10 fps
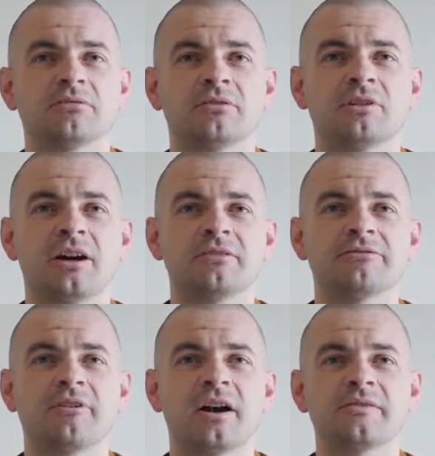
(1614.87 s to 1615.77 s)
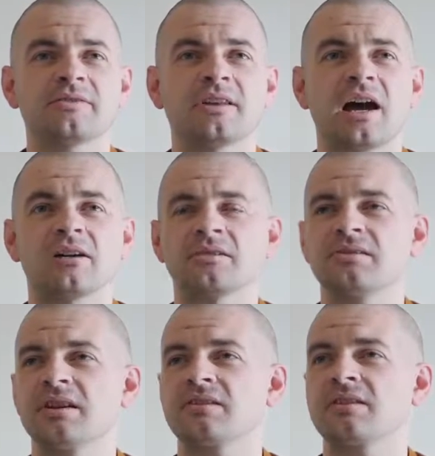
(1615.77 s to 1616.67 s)
right? 5-star or
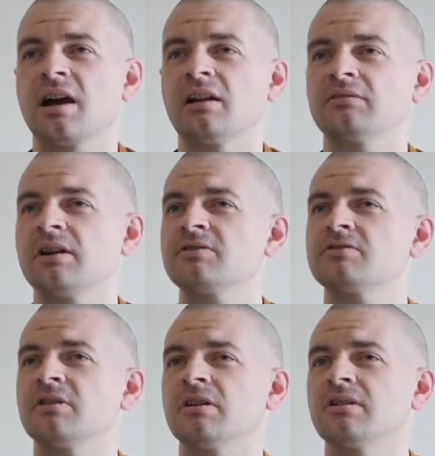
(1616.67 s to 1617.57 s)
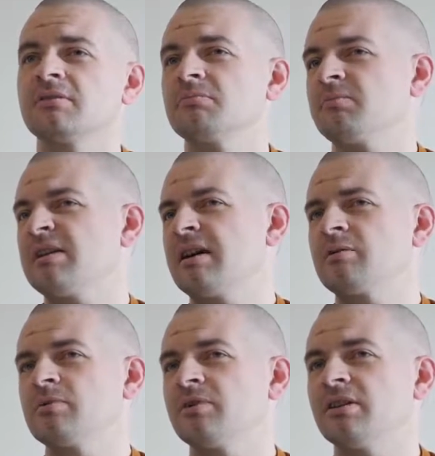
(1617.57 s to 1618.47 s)
6-star restaurant. Be done
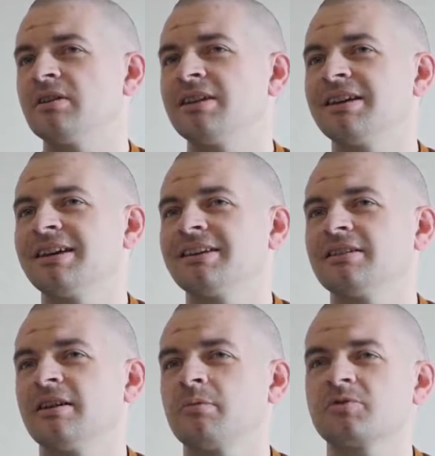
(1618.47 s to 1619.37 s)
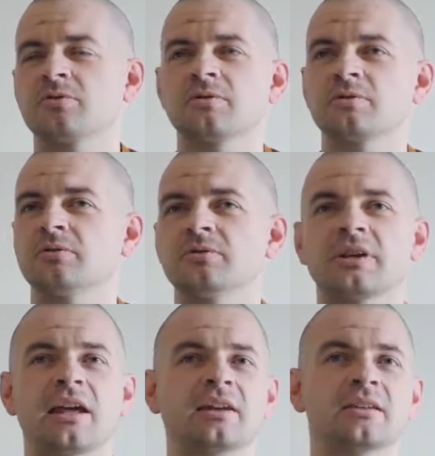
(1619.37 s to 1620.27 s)
with it. Yeah, I'm sure it's all
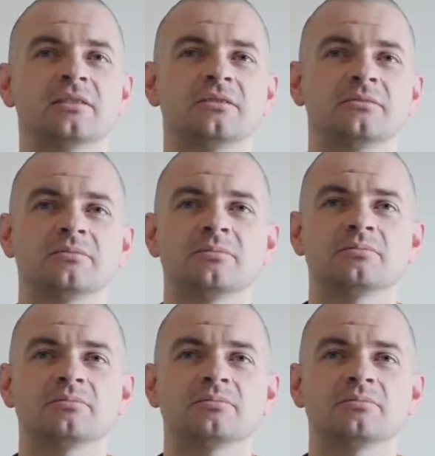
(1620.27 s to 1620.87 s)
organic and